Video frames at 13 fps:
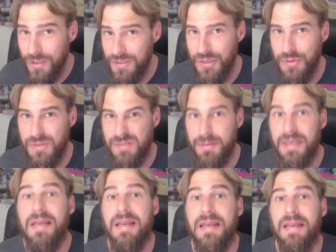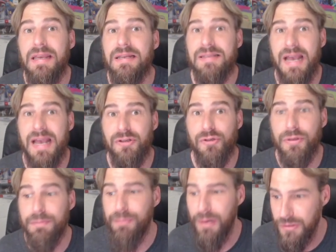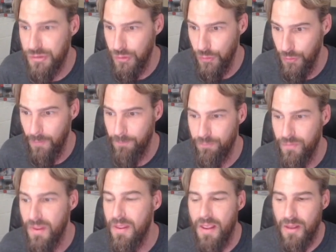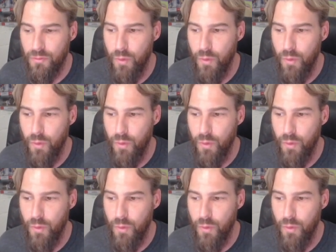it is actually paternal. And